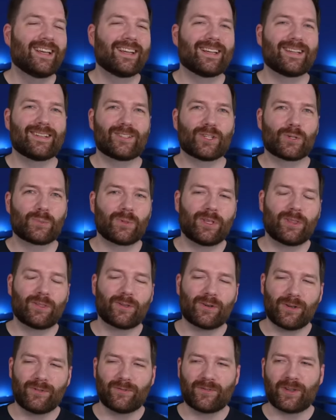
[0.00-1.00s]
It took me
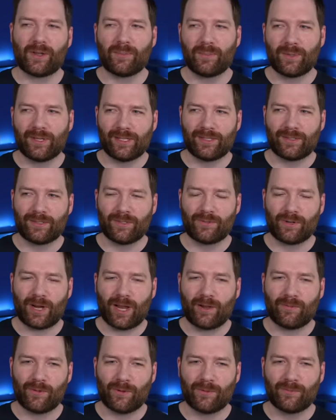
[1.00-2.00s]
35 minutes to
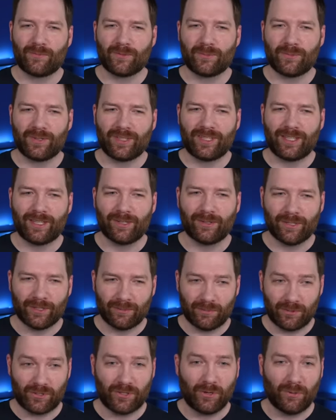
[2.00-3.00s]
drive home from the theater that
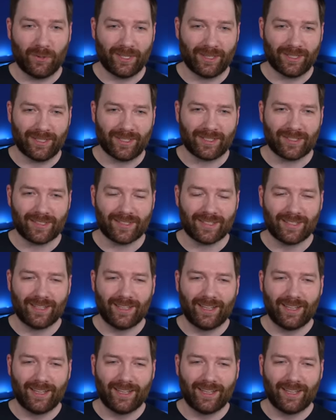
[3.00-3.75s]
was showing this.